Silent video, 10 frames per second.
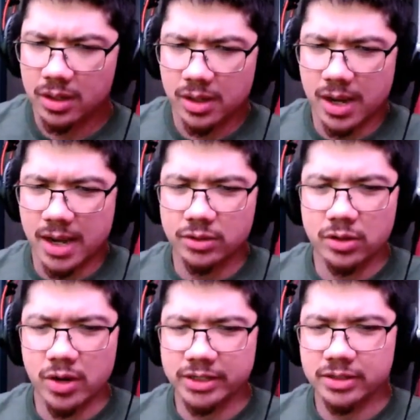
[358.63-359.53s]
I don't know.
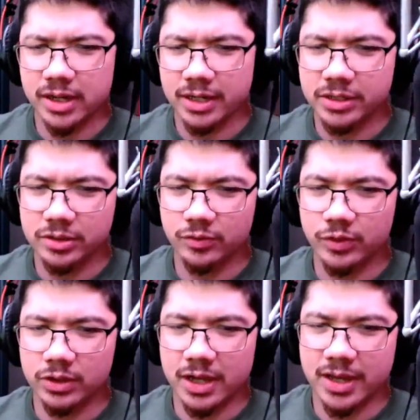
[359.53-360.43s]
I just feel
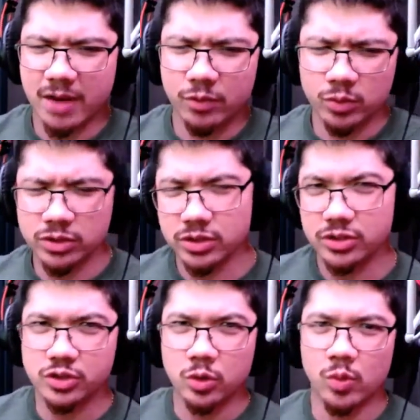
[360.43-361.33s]
like everyone's just
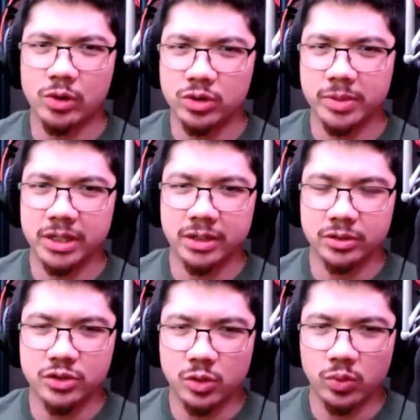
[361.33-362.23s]
so welcoming and
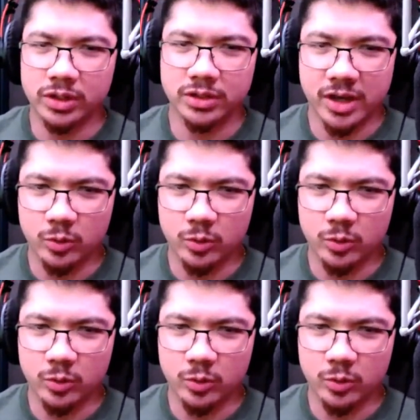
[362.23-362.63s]
so willing to help